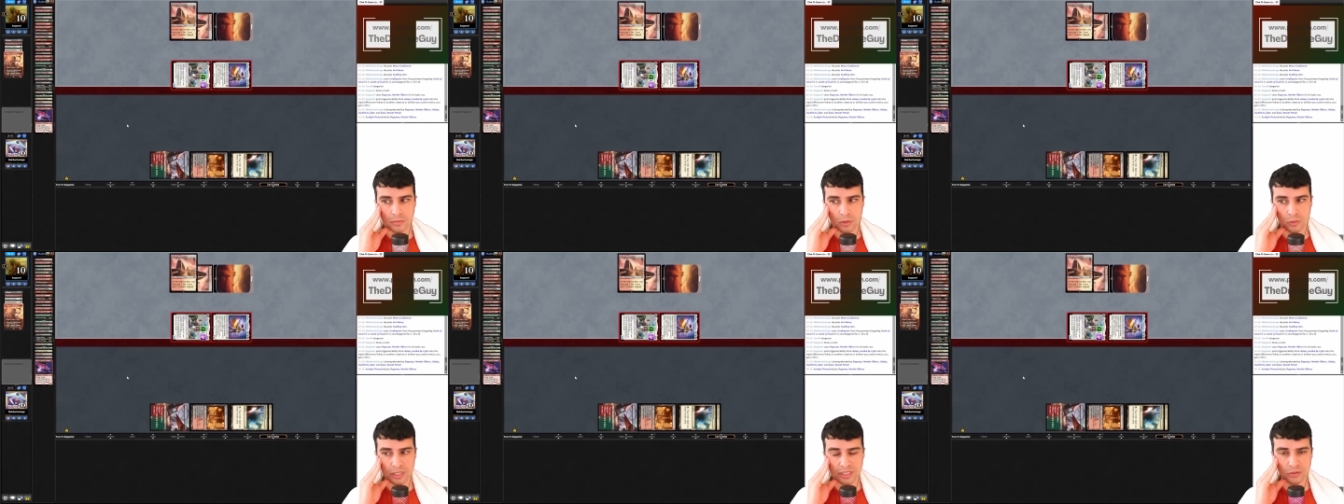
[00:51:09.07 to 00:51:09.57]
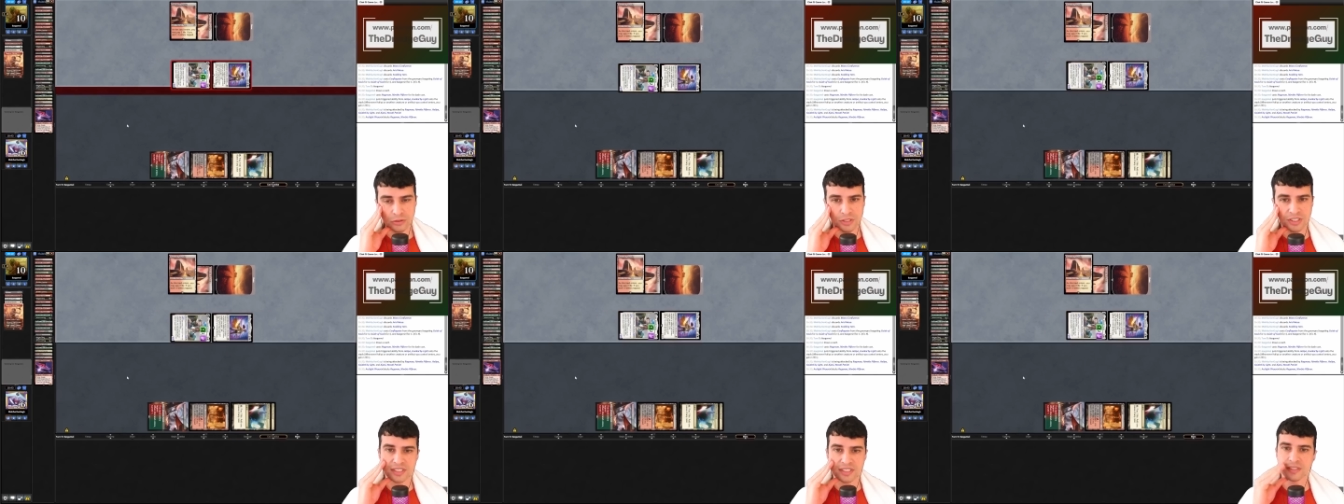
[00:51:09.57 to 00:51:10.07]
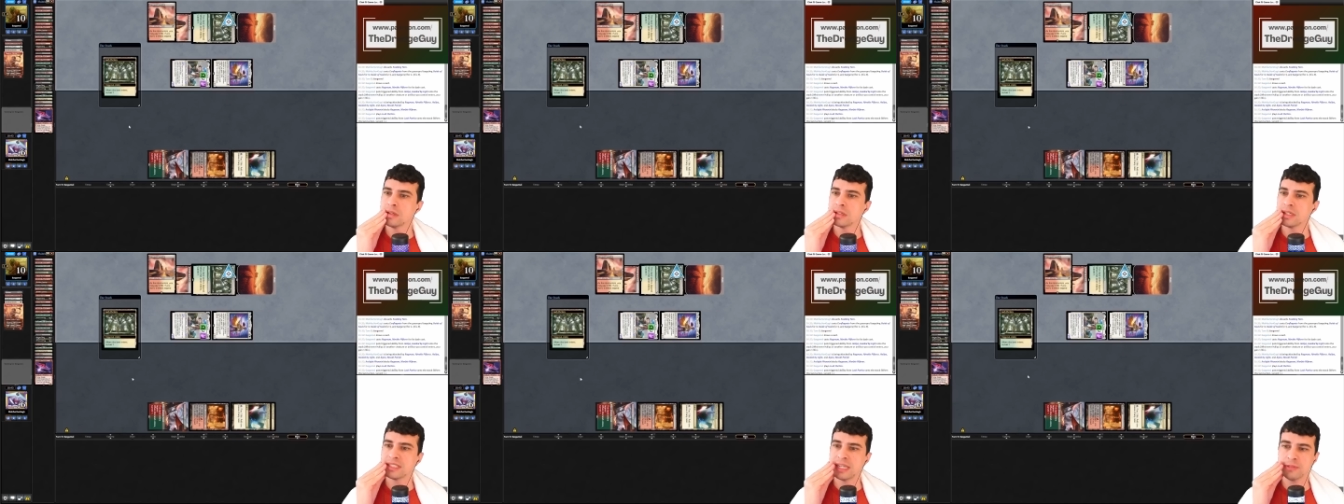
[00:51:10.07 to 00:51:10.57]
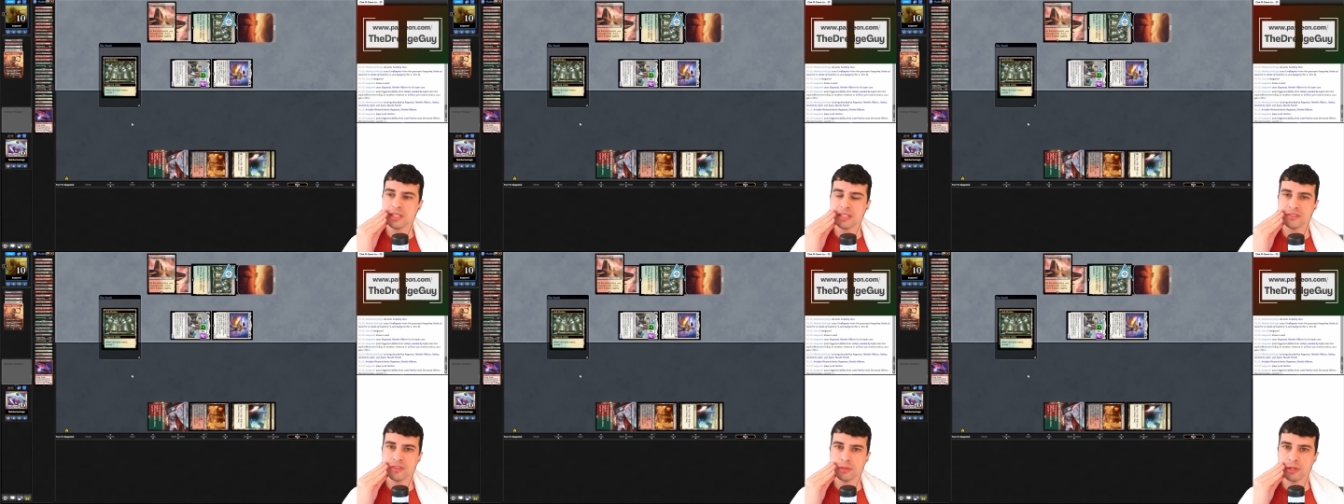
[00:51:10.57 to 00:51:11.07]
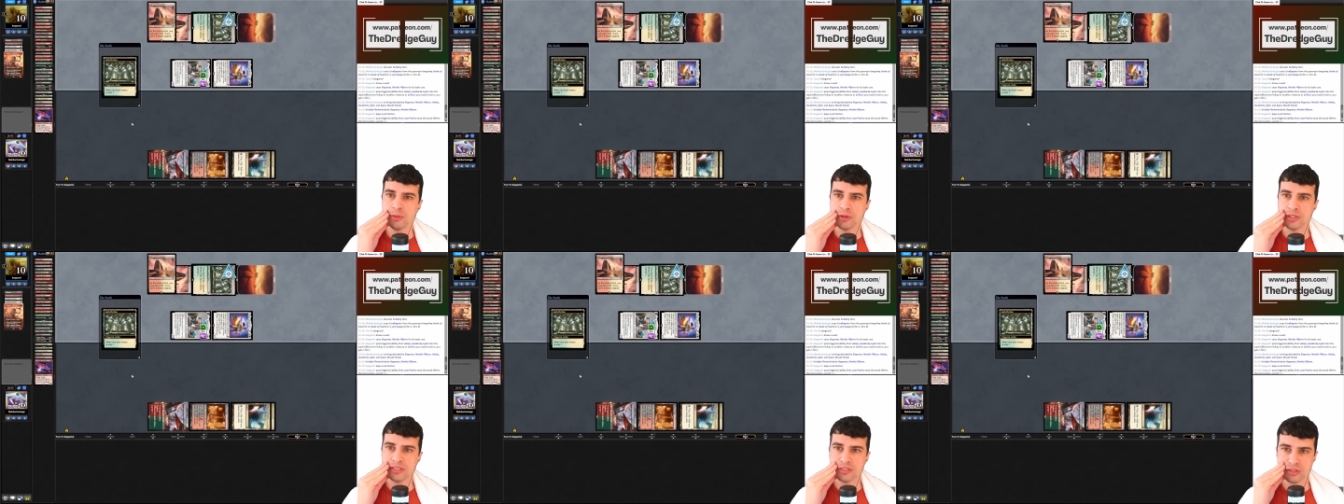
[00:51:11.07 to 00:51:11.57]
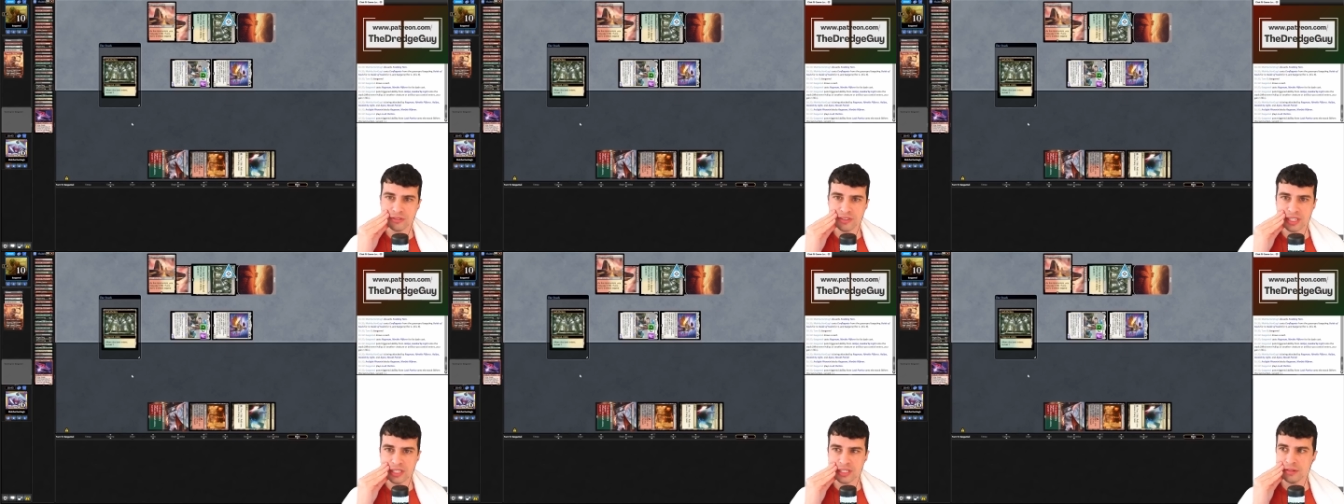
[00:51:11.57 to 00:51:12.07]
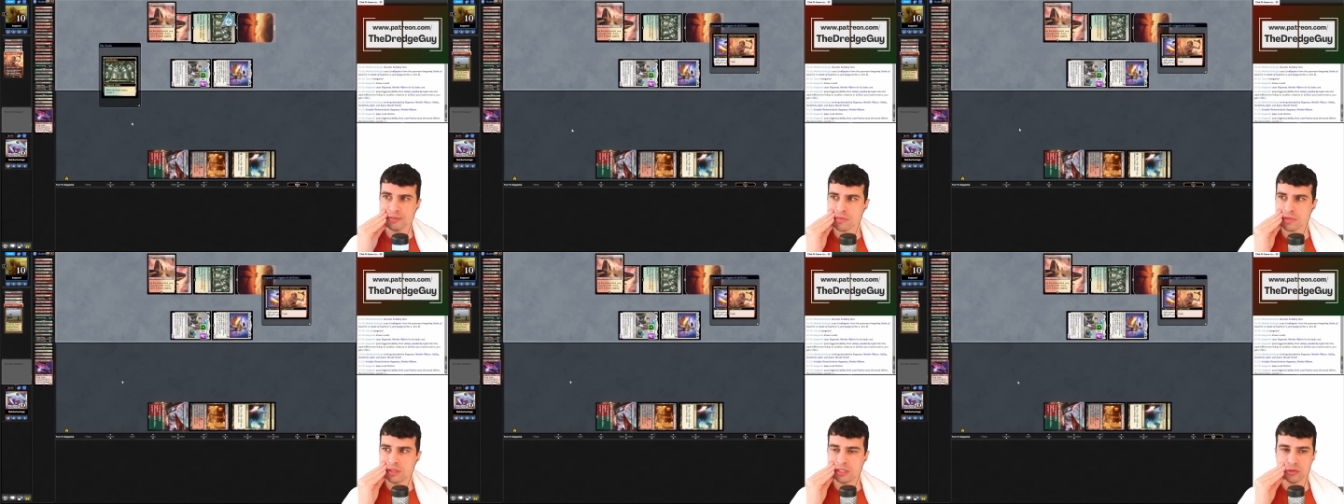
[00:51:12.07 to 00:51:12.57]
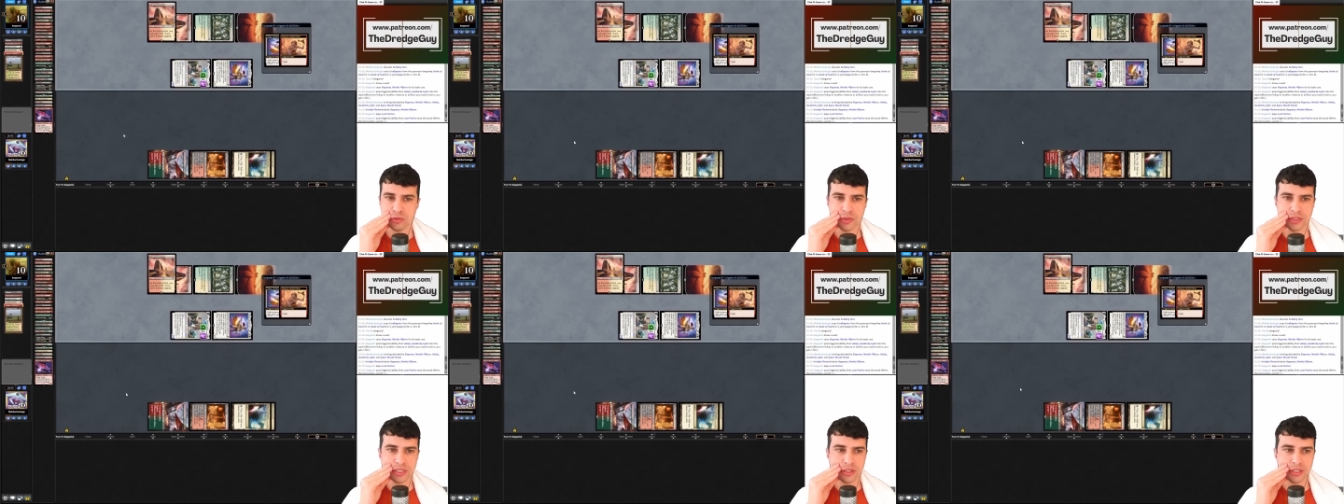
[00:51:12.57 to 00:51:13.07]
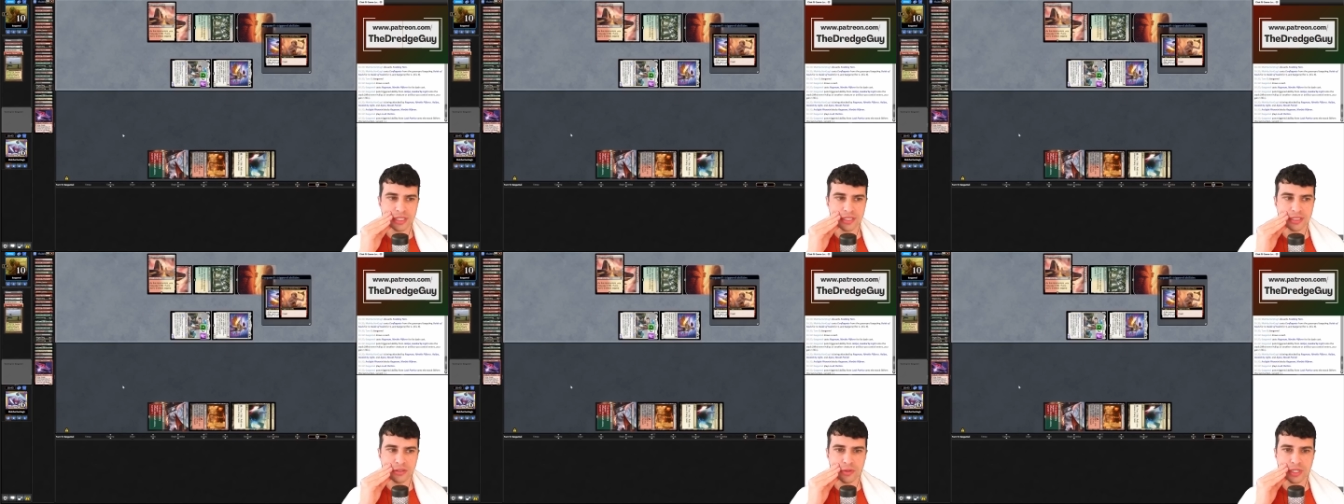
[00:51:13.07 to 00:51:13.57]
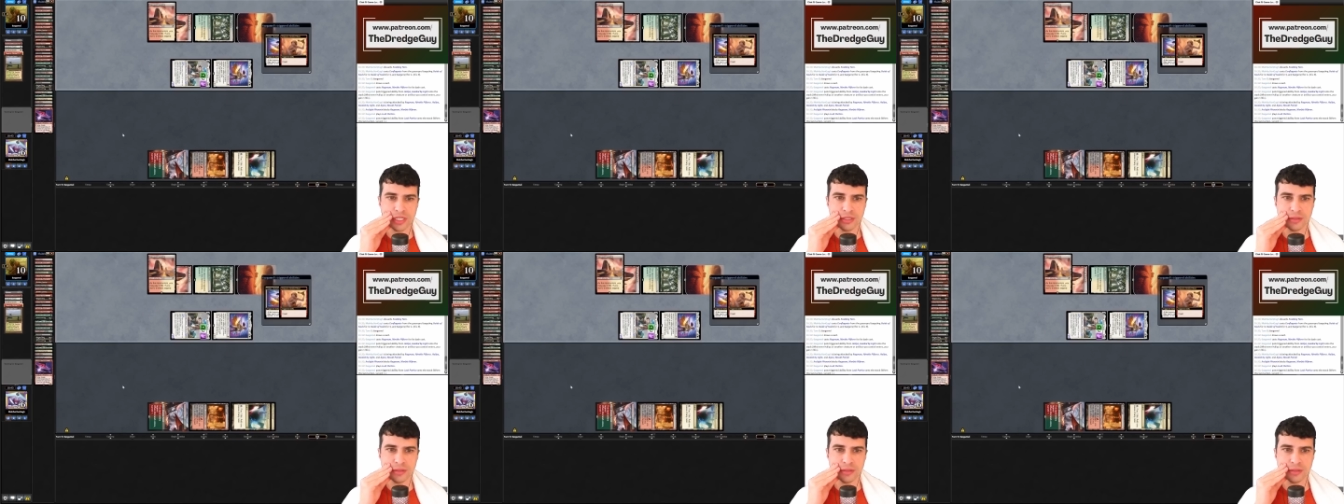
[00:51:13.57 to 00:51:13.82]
We are down to 6. A tapped land for my opponent, surveilling. They don't want another land, alright.